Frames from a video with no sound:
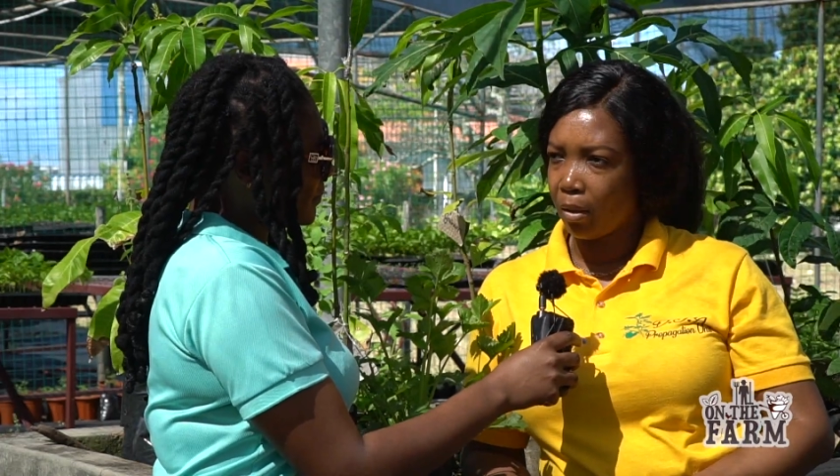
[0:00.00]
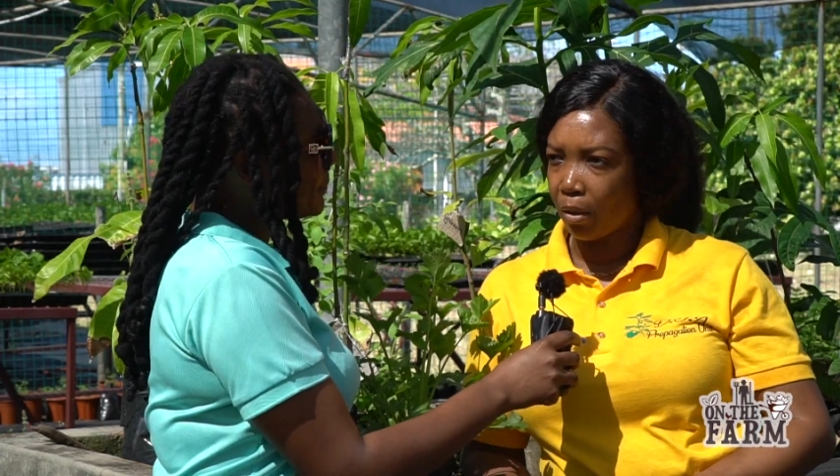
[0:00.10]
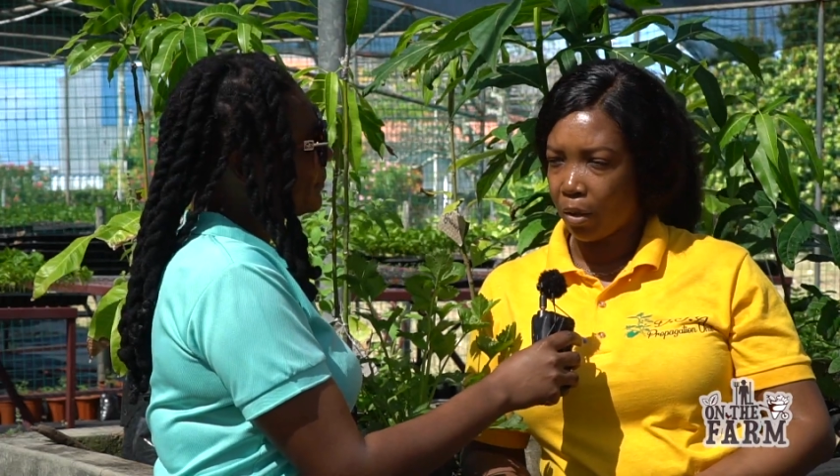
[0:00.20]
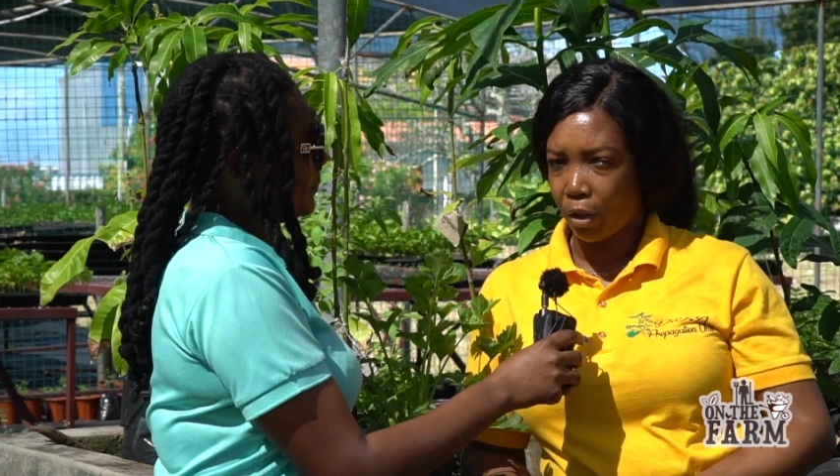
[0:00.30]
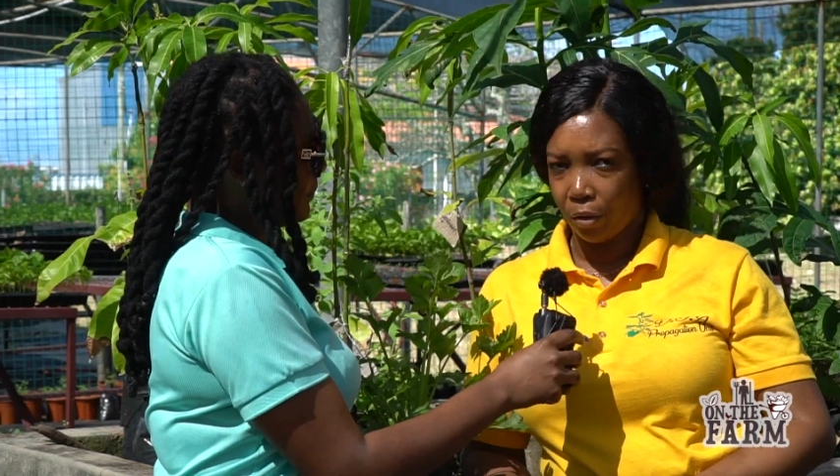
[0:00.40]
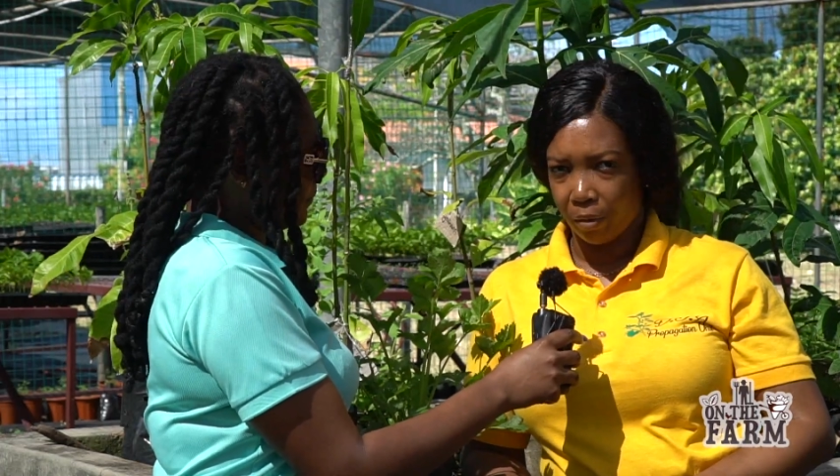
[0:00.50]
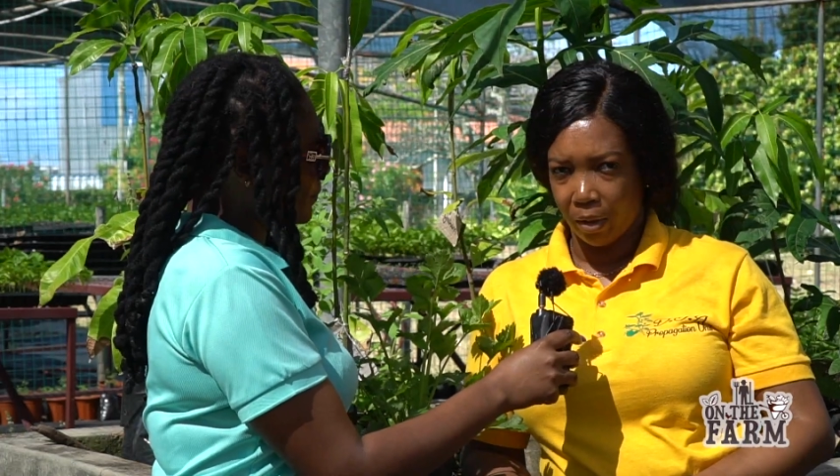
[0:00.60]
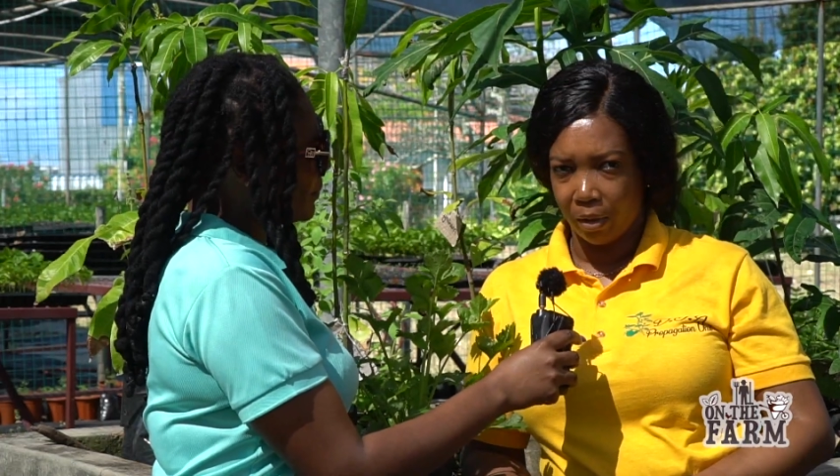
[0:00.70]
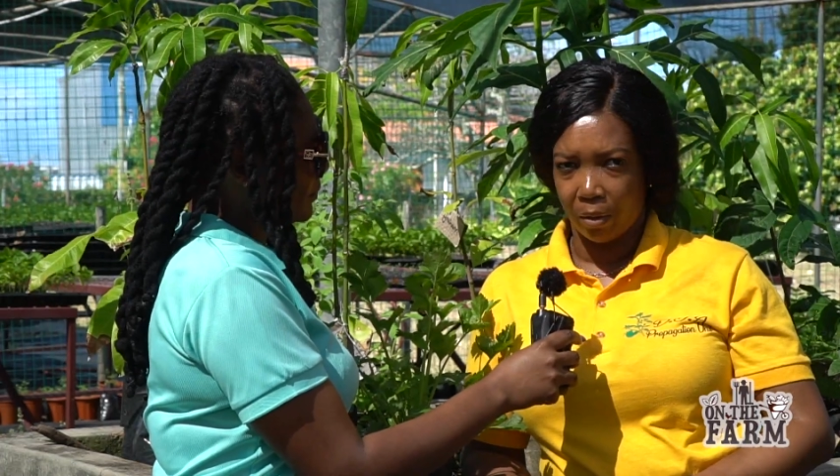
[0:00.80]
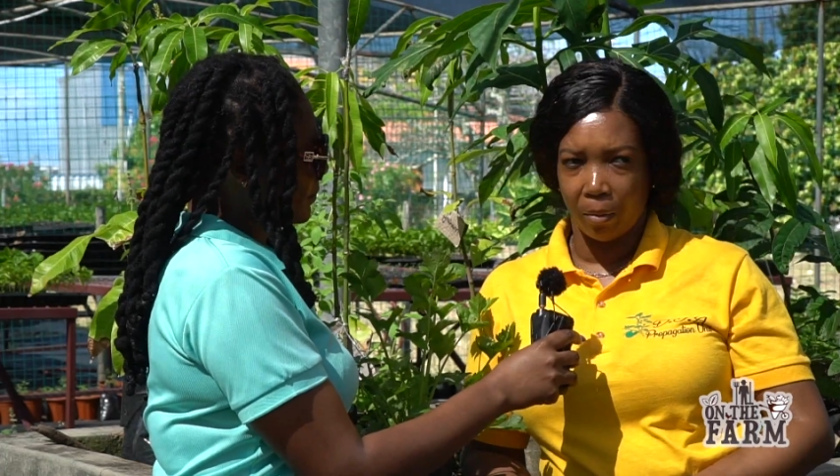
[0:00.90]
or
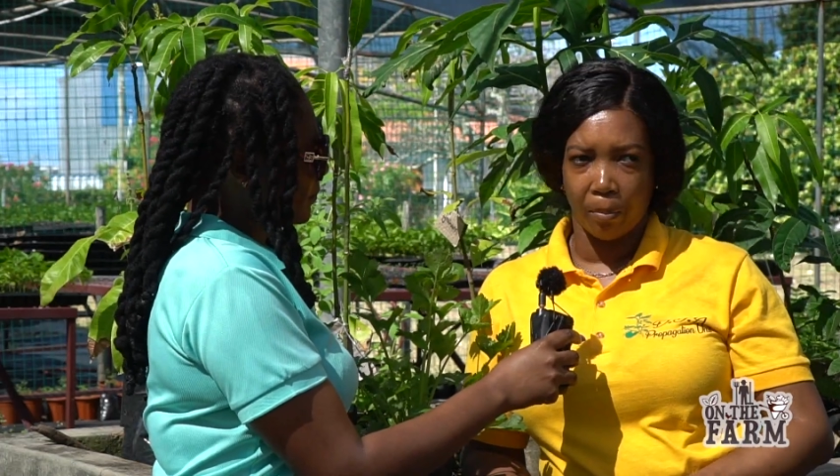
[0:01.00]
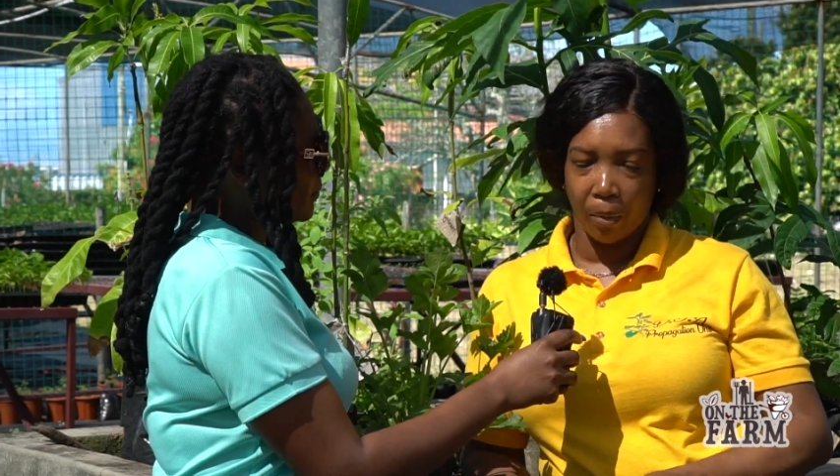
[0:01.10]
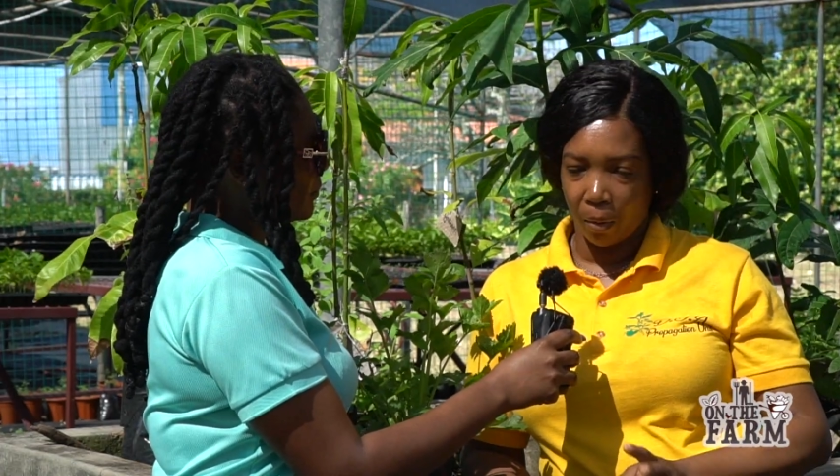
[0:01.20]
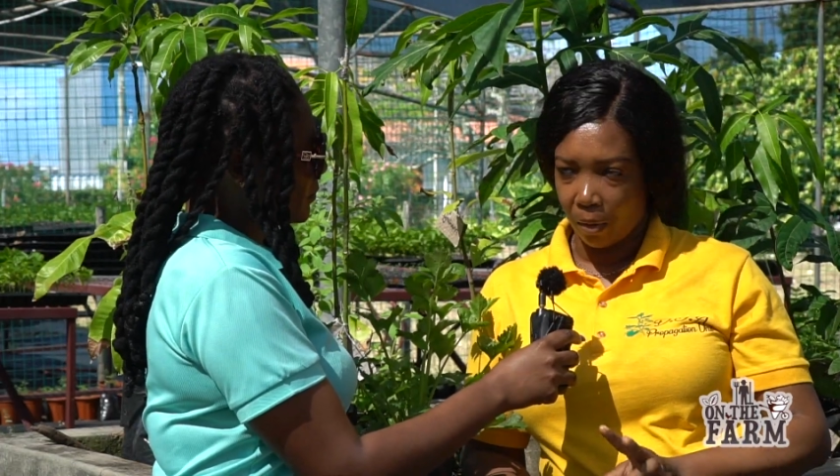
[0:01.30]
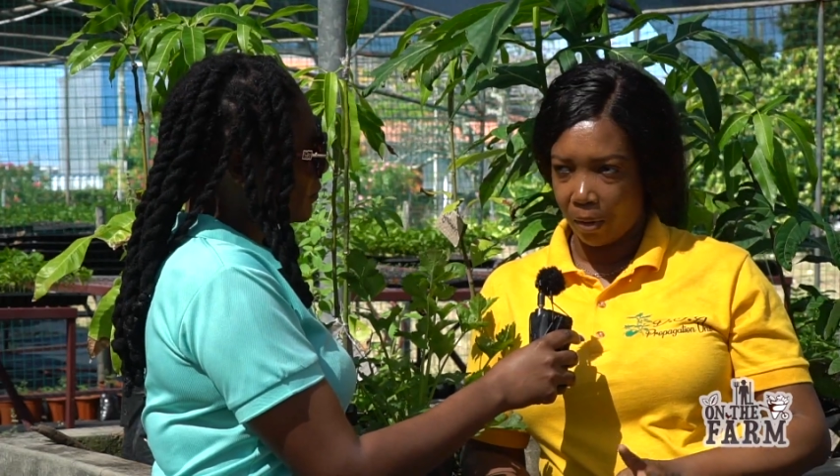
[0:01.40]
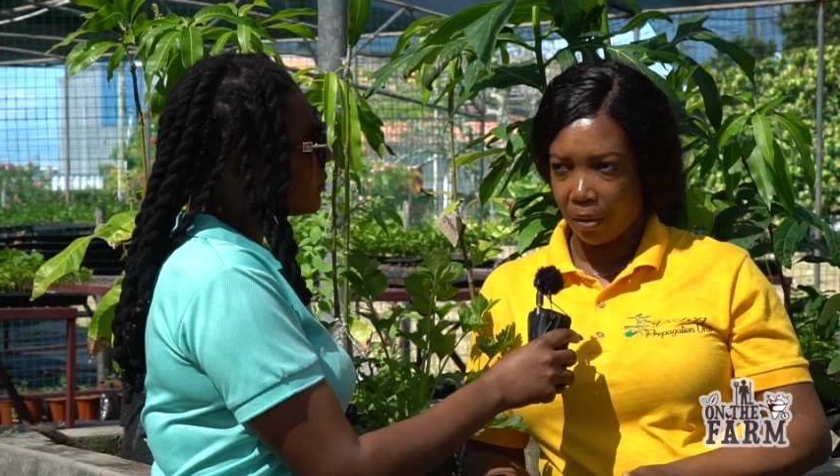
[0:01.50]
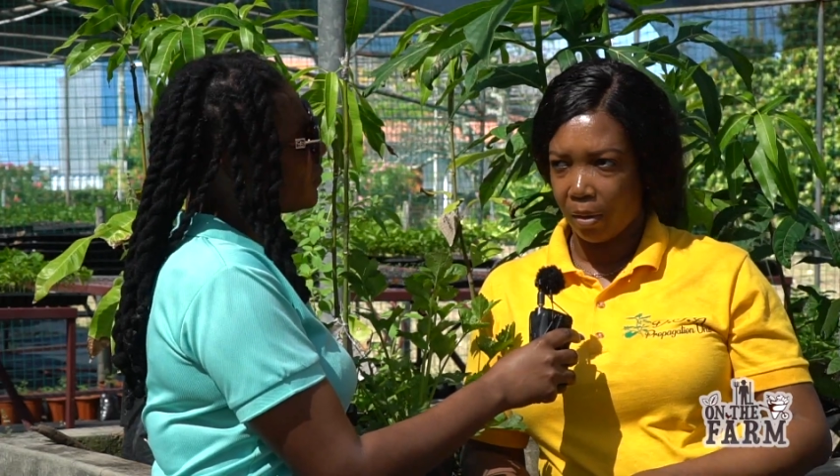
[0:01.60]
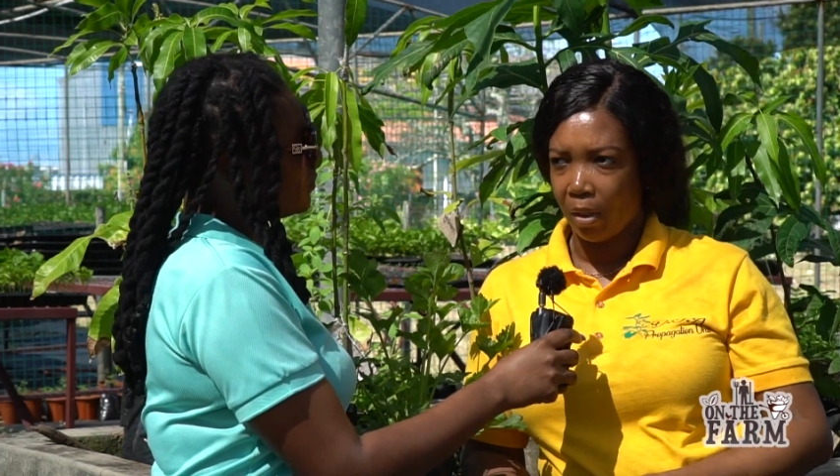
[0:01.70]
trays or both,